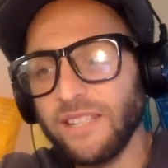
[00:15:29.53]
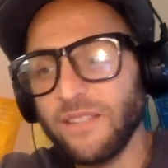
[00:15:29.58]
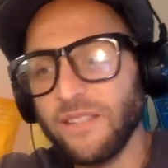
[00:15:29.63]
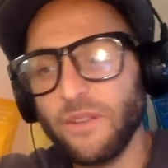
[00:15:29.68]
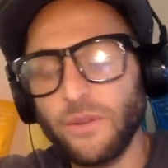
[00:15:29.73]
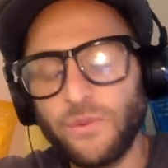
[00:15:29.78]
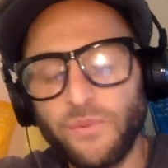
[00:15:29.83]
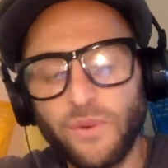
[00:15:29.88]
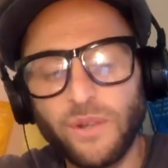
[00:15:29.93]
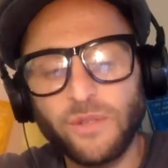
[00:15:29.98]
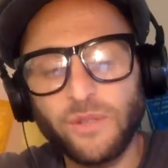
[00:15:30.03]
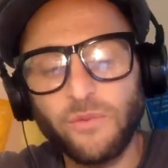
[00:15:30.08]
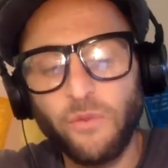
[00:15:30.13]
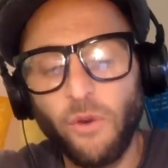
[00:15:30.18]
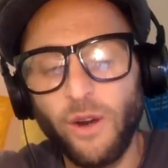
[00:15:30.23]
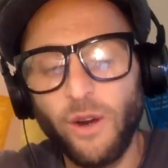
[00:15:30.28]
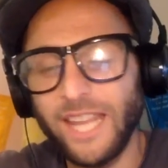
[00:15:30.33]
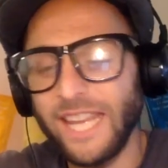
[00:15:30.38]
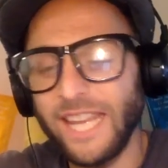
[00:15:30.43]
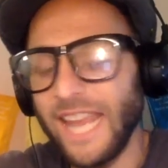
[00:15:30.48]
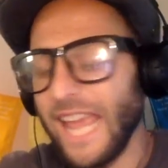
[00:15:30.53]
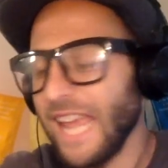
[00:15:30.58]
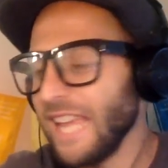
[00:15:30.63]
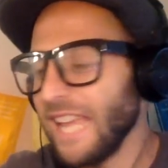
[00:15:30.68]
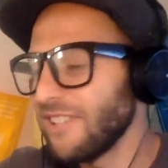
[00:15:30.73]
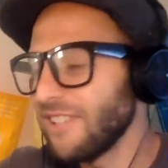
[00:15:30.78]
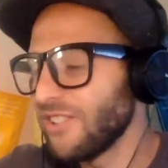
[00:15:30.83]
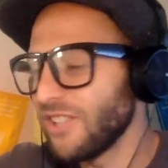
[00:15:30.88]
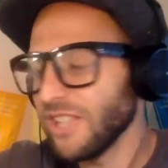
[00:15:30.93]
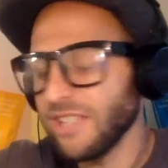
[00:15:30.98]
In those first 40
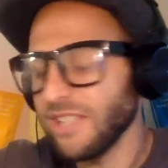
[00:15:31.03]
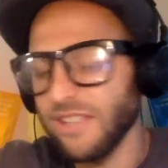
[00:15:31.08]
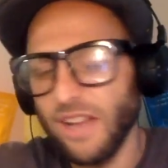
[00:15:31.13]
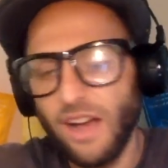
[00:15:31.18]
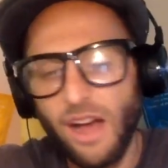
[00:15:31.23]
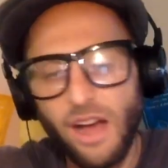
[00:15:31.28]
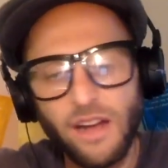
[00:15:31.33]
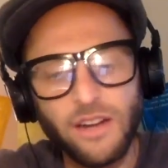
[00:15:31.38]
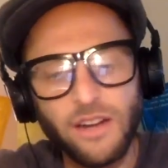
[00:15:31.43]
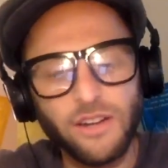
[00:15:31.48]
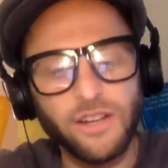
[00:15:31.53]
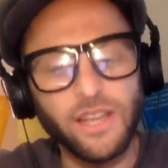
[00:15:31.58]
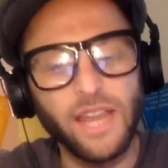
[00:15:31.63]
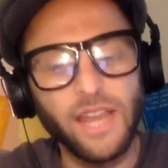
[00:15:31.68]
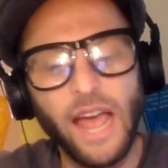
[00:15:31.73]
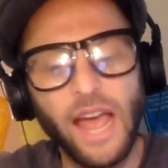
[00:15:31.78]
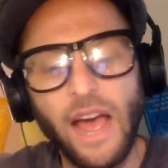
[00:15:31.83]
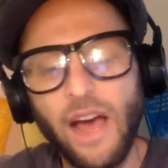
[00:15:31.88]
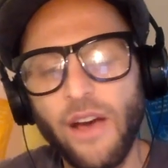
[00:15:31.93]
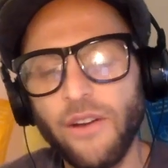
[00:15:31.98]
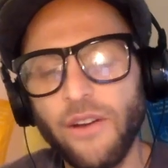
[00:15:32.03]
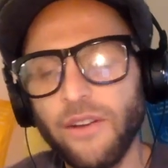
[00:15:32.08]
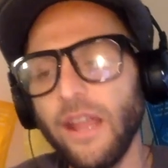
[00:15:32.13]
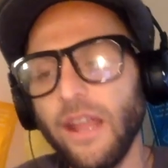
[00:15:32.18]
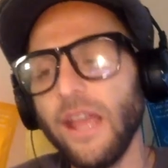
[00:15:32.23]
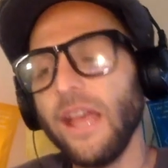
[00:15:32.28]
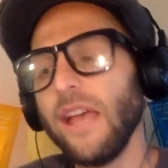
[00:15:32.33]
days, just hunker down.